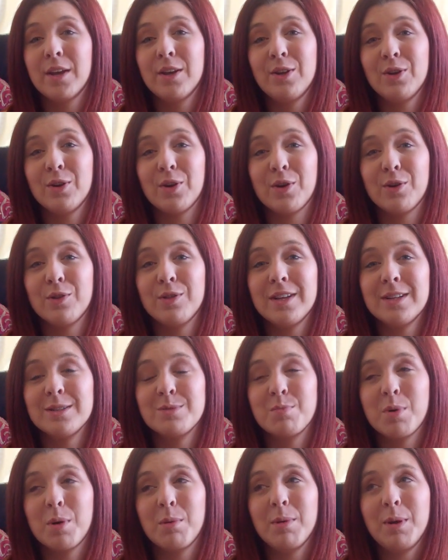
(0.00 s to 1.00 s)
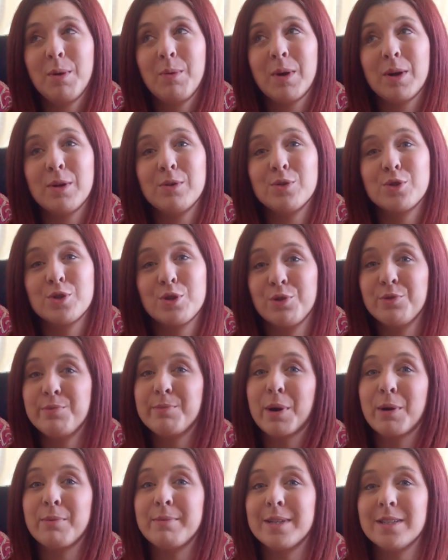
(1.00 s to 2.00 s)
you know, there's probably 1 or 2
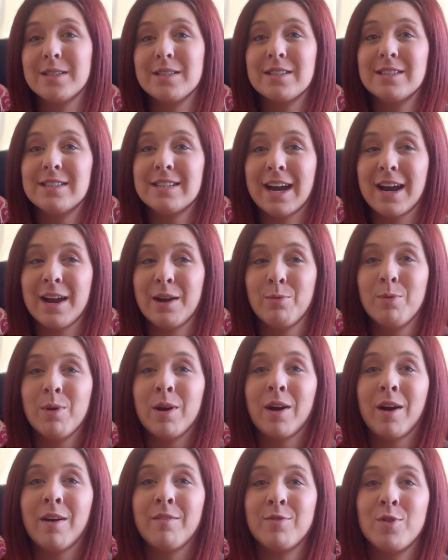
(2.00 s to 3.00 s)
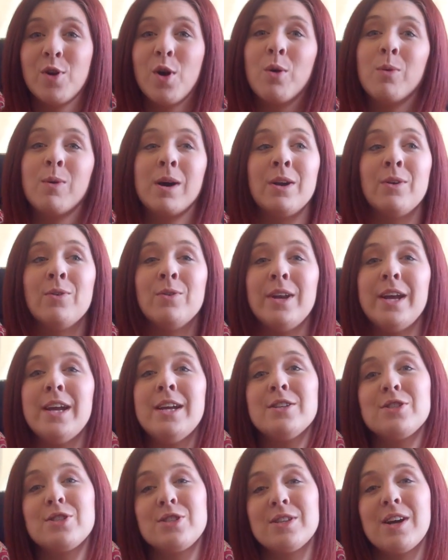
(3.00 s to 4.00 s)
moments a day where I've got one on
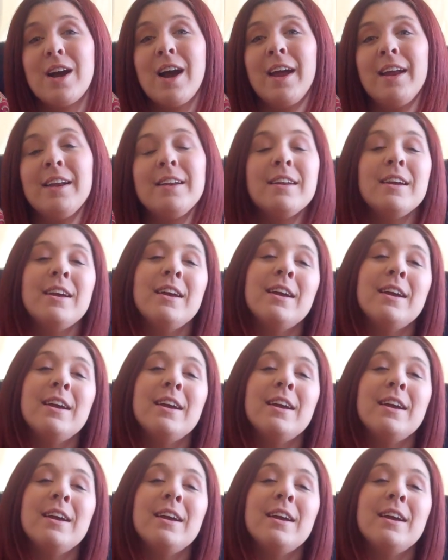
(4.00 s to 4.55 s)
each side,